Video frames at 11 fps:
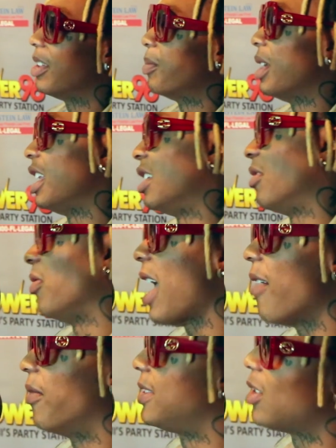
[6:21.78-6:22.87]
But we
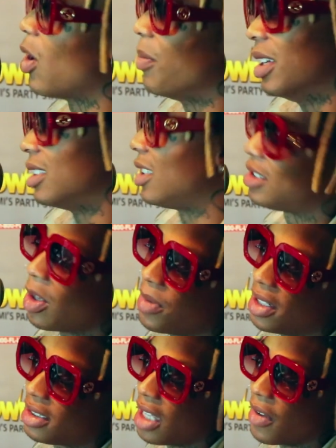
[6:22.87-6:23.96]
have so much
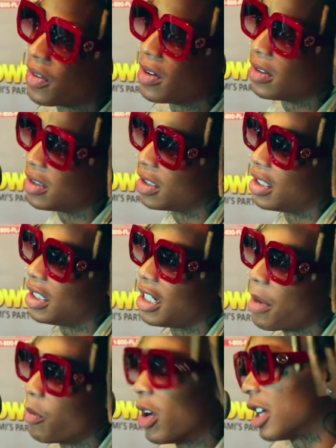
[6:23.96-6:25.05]
stuff going on, and
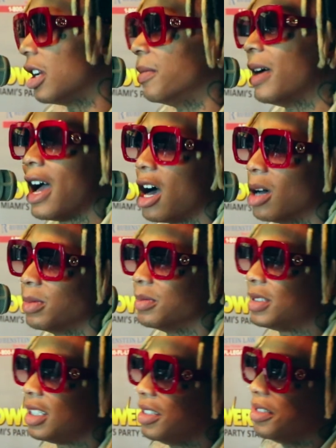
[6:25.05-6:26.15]
I'm working on my album
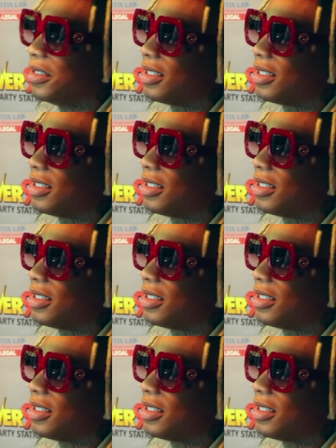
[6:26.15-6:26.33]
too.